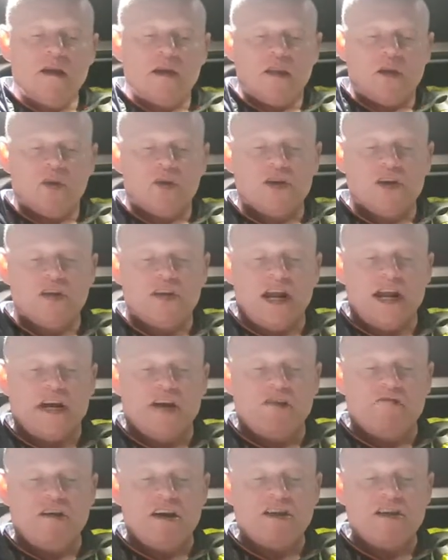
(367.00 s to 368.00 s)
was this like
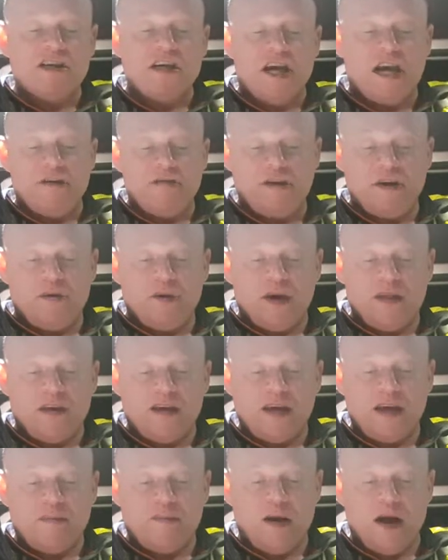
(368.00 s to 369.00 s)
grassy area where the
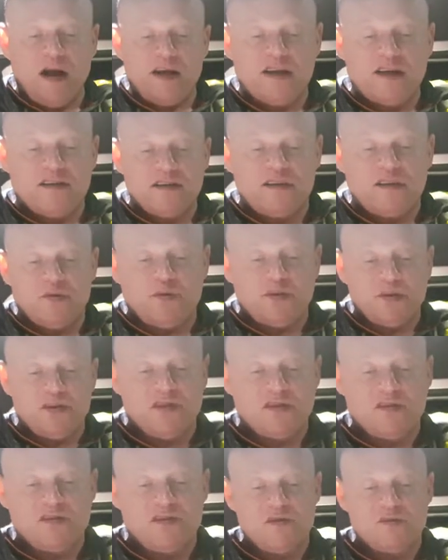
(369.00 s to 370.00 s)
lay-by is, and there was
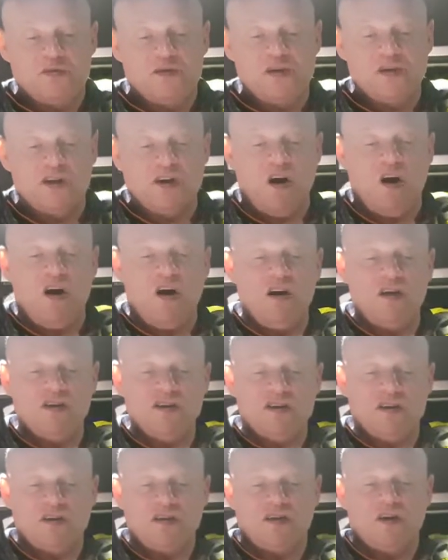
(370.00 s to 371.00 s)
this car. He
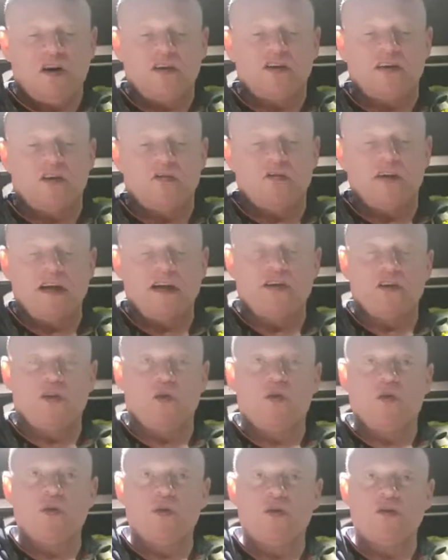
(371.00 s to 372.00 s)
just started doing like
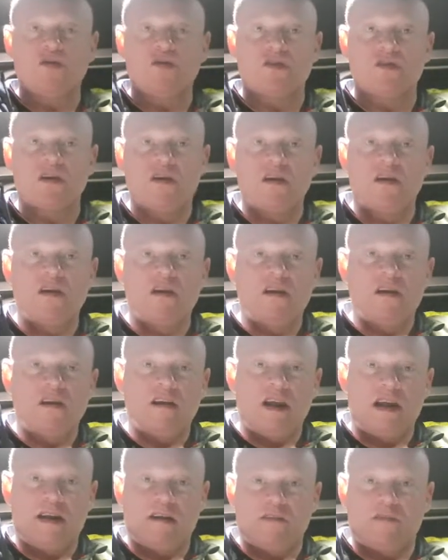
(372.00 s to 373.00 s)
donuts,
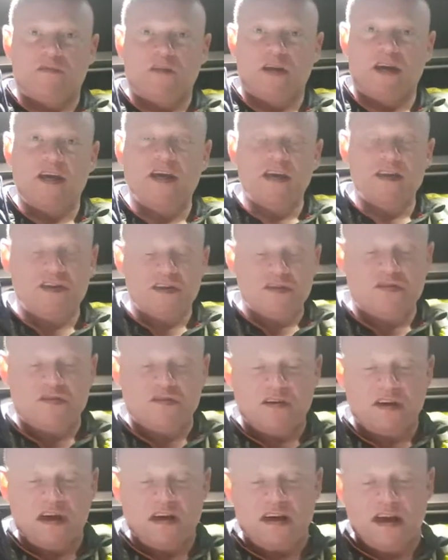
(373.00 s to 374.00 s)
like for ages,
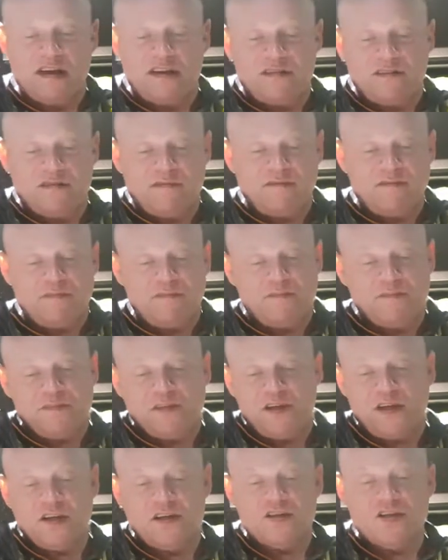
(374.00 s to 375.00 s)
like
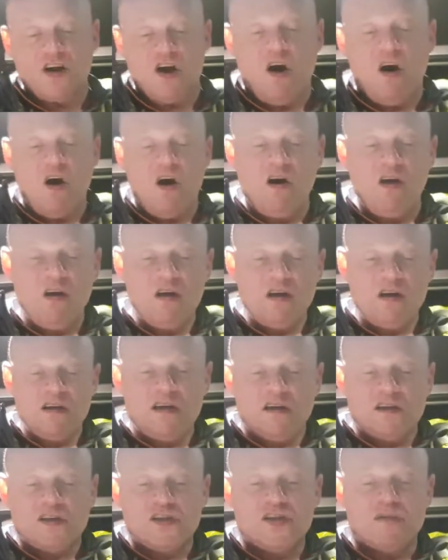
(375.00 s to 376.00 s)
in his car,
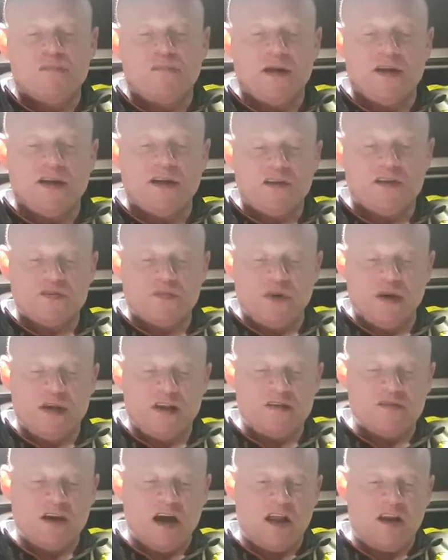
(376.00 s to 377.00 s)
spinning his
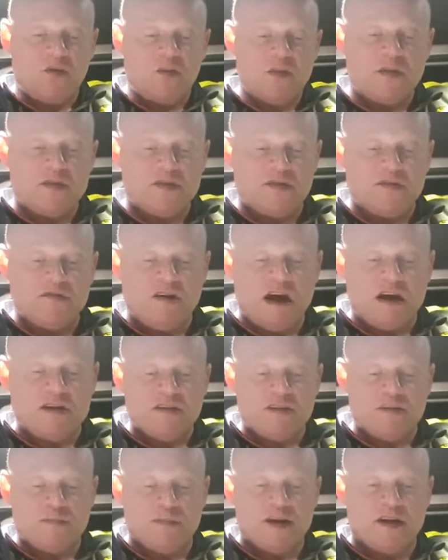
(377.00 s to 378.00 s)
wheels all over the grass,
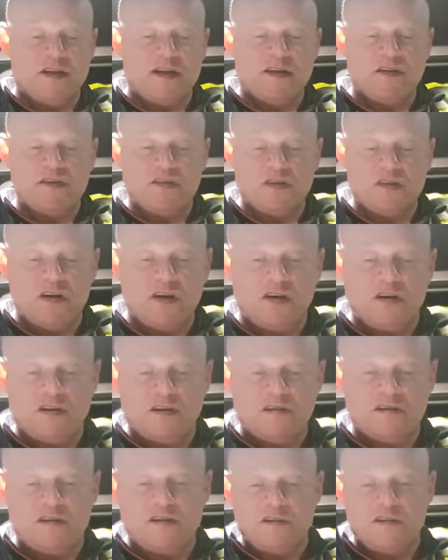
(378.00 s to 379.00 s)
spinning in
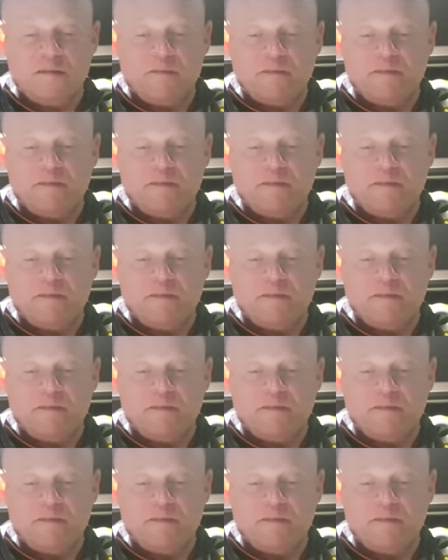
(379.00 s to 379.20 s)
circles, and